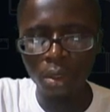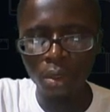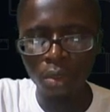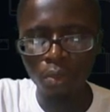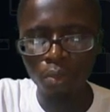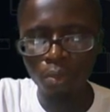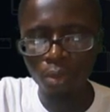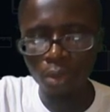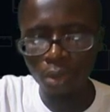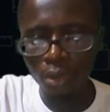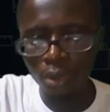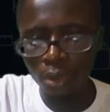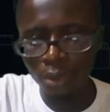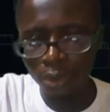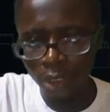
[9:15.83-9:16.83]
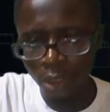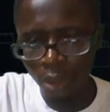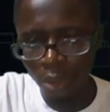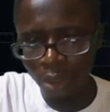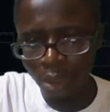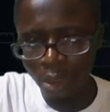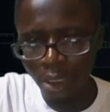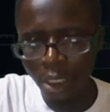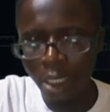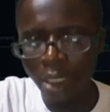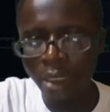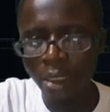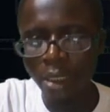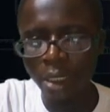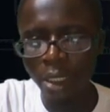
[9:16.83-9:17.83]
you return it
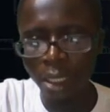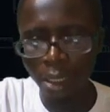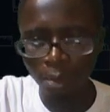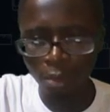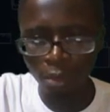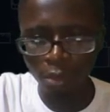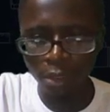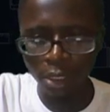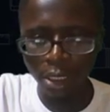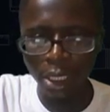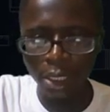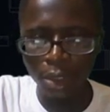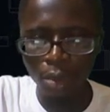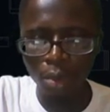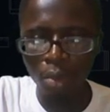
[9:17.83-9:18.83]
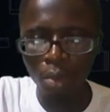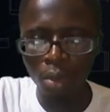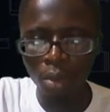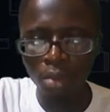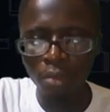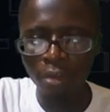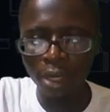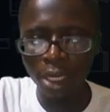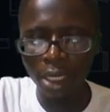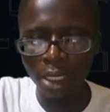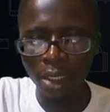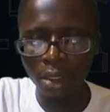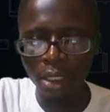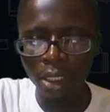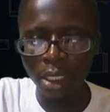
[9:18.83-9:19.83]
and still remove it again. So we want to find
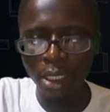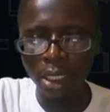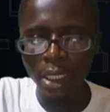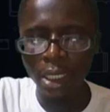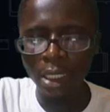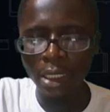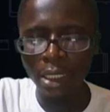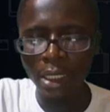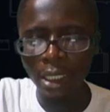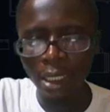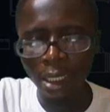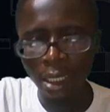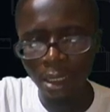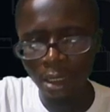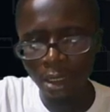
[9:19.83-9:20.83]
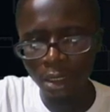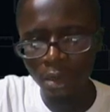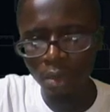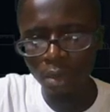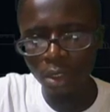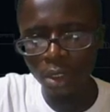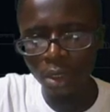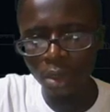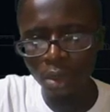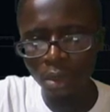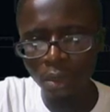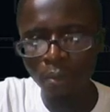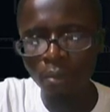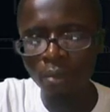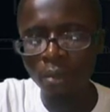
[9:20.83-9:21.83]
out in either
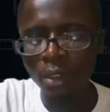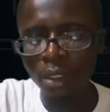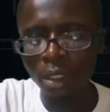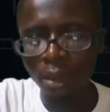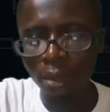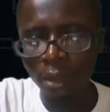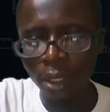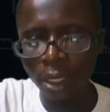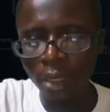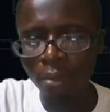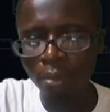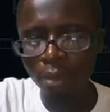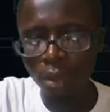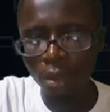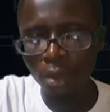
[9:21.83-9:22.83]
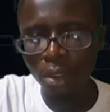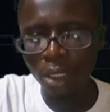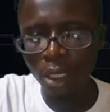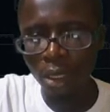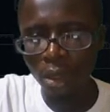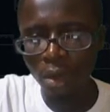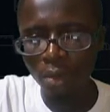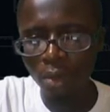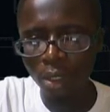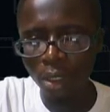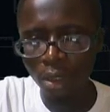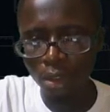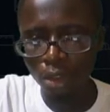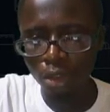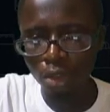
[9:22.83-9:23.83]
situation, red balls are coming
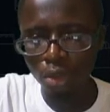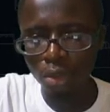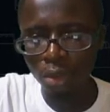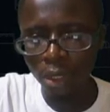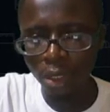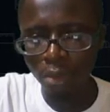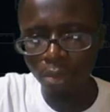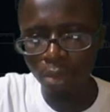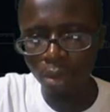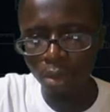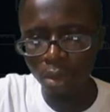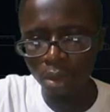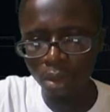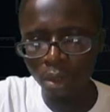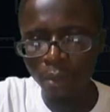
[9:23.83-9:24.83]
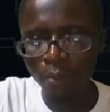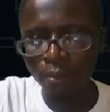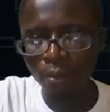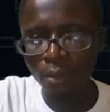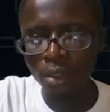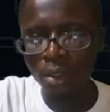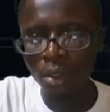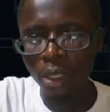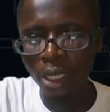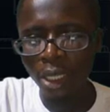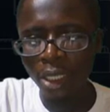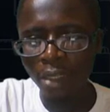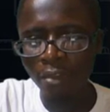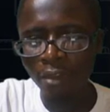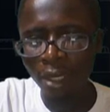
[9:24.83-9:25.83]
out, 2 red balls. So
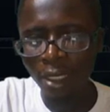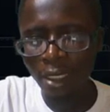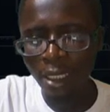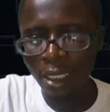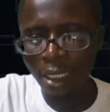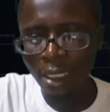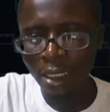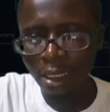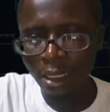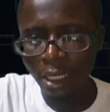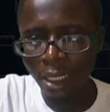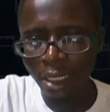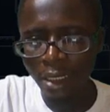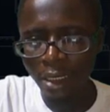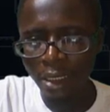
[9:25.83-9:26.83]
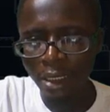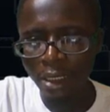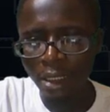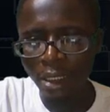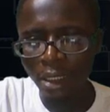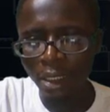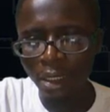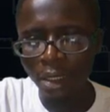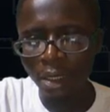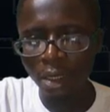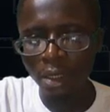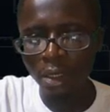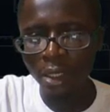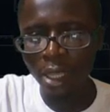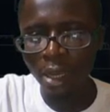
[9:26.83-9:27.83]
in the first instance,
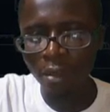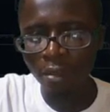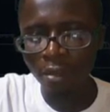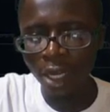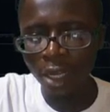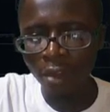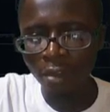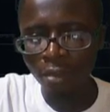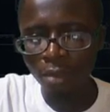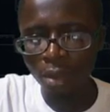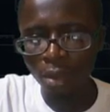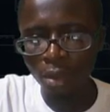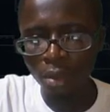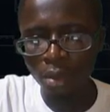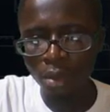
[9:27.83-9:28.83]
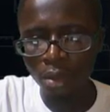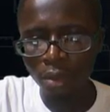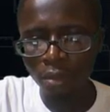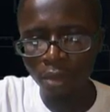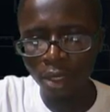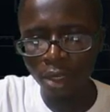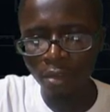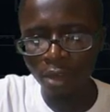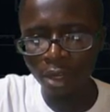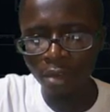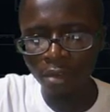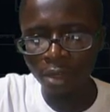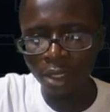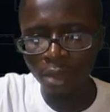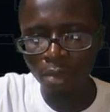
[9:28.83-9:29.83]
there are 5 balls, don't forget
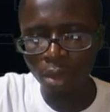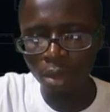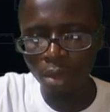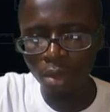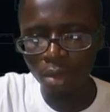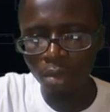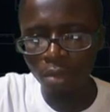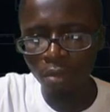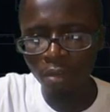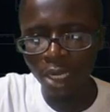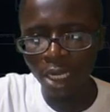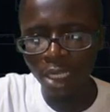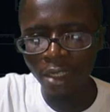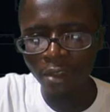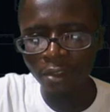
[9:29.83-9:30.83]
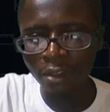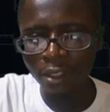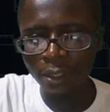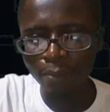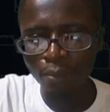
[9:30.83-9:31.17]
5 red balls, so 5